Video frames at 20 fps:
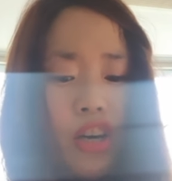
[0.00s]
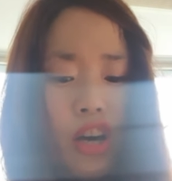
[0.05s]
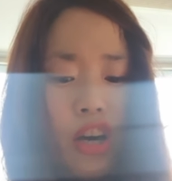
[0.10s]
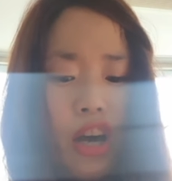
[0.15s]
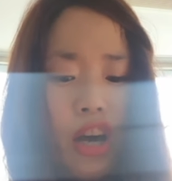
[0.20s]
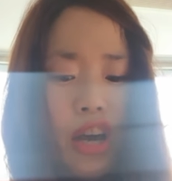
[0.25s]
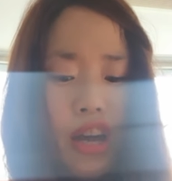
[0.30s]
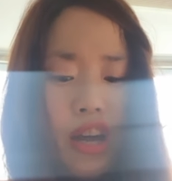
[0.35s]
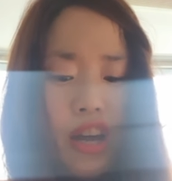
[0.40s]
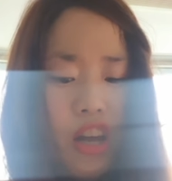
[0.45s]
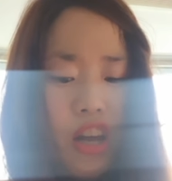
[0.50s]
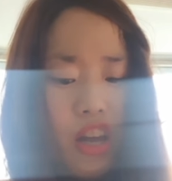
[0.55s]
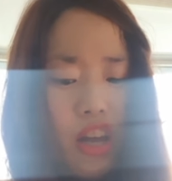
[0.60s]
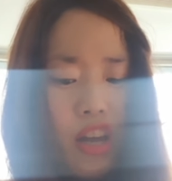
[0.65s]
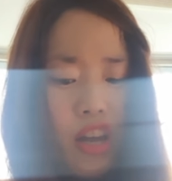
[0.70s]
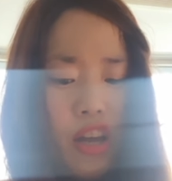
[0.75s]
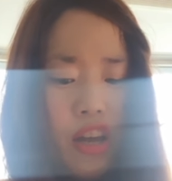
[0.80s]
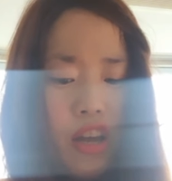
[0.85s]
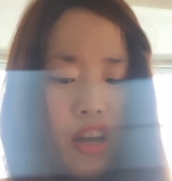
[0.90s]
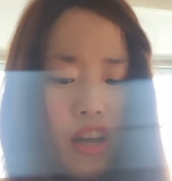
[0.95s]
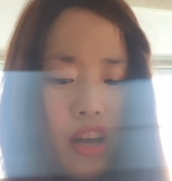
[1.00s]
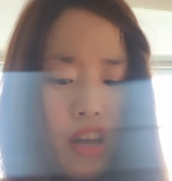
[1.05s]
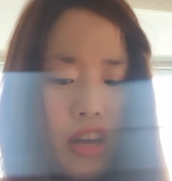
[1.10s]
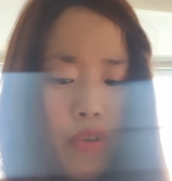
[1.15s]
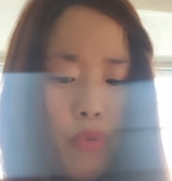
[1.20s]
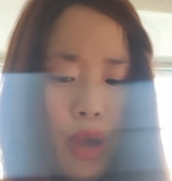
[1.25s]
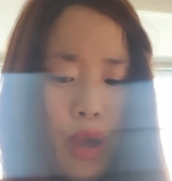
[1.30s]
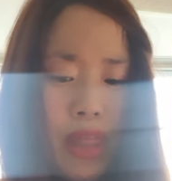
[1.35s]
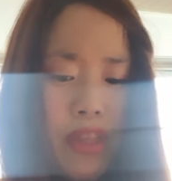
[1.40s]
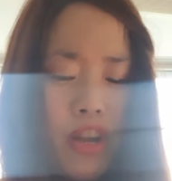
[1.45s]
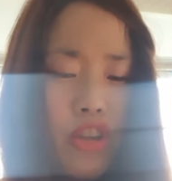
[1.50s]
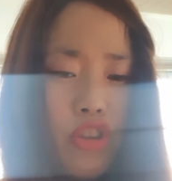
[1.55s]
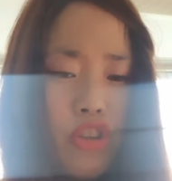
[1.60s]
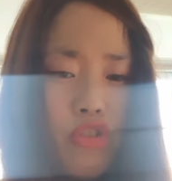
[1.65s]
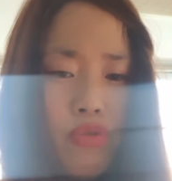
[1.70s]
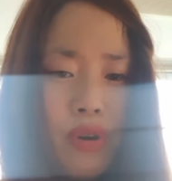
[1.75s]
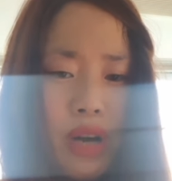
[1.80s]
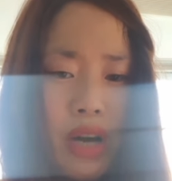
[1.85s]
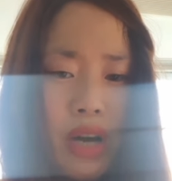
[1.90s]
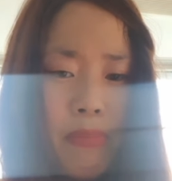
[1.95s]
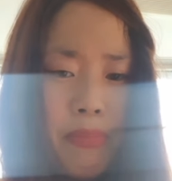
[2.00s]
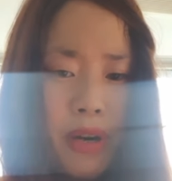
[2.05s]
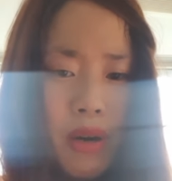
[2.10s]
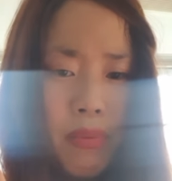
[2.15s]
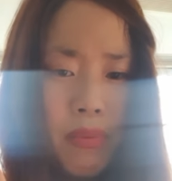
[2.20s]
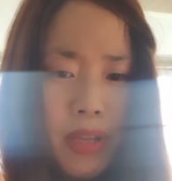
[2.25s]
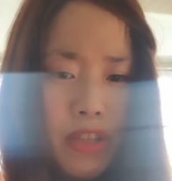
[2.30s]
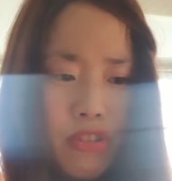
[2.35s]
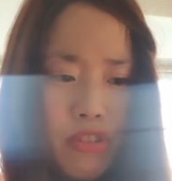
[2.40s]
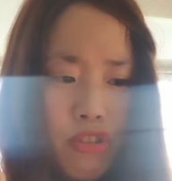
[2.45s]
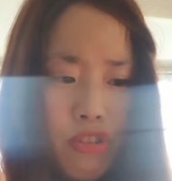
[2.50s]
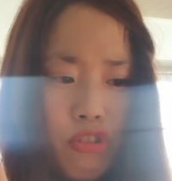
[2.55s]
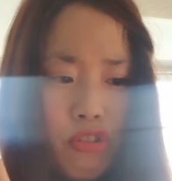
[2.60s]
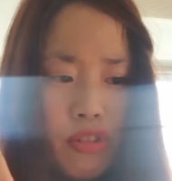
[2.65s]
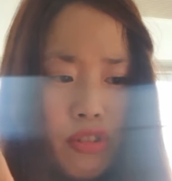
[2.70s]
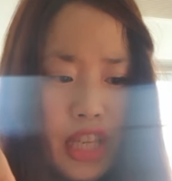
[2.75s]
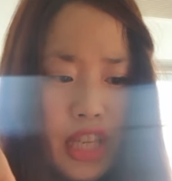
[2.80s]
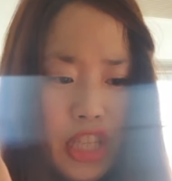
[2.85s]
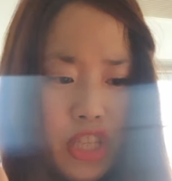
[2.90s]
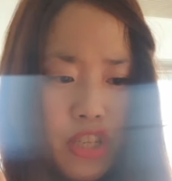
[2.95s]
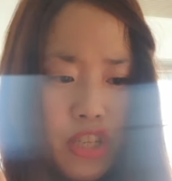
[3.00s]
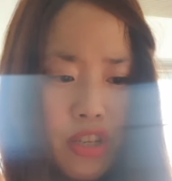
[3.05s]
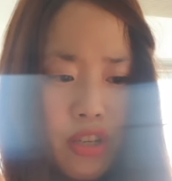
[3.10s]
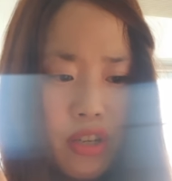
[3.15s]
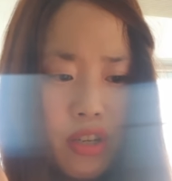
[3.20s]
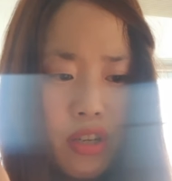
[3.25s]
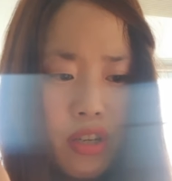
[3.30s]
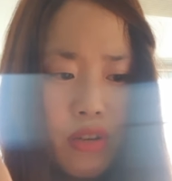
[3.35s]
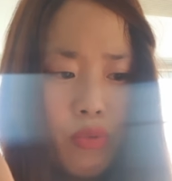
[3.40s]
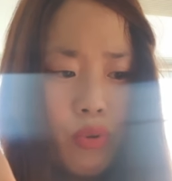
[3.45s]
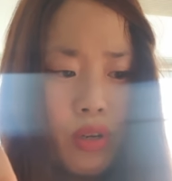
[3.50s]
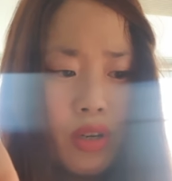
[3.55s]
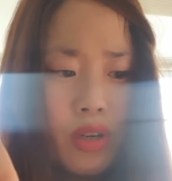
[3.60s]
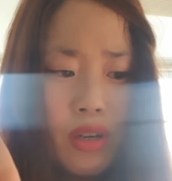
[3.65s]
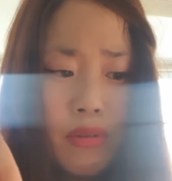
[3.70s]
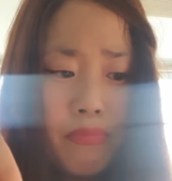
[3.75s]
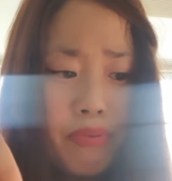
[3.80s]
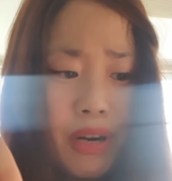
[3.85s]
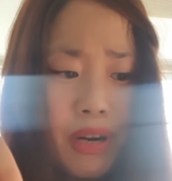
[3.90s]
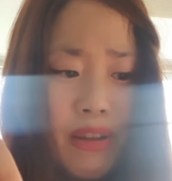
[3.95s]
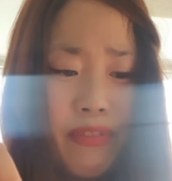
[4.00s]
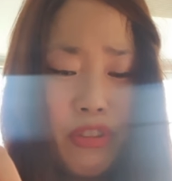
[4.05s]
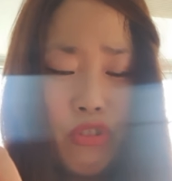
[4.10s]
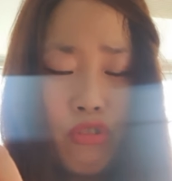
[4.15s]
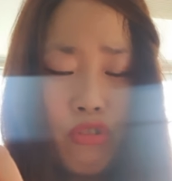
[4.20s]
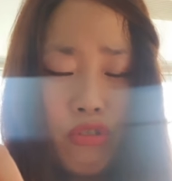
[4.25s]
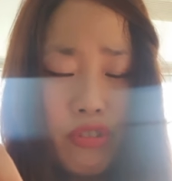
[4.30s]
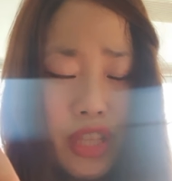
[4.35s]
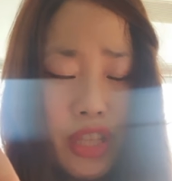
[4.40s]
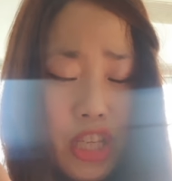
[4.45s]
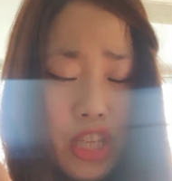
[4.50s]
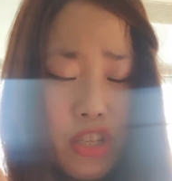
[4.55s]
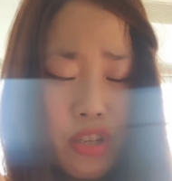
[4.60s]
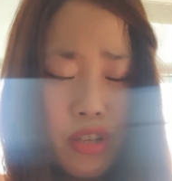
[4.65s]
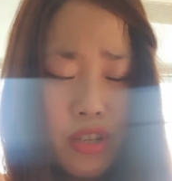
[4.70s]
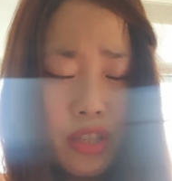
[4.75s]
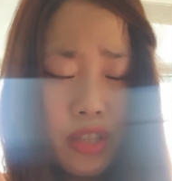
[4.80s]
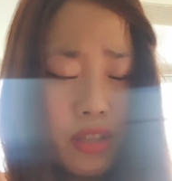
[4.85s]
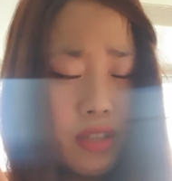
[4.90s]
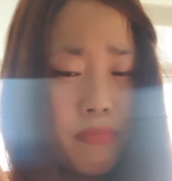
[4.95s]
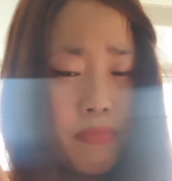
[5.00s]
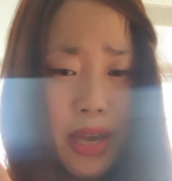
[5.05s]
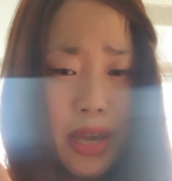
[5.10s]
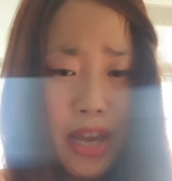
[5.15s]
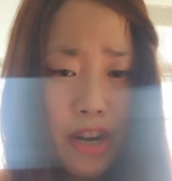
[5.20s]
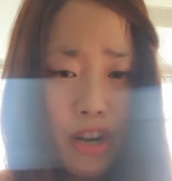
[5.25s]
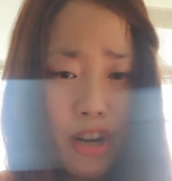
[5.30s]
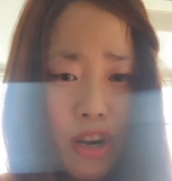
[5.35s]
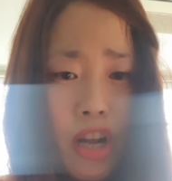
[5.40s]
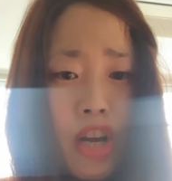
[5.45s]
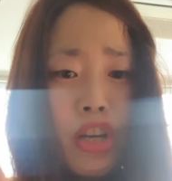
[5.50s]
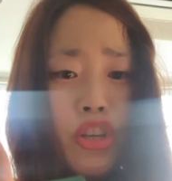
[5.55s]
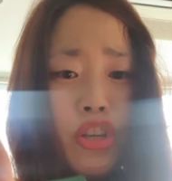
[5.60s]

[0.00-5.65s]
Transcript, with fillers: Uh, whether you are a public school teacher or private school teacher, it doesn't matter.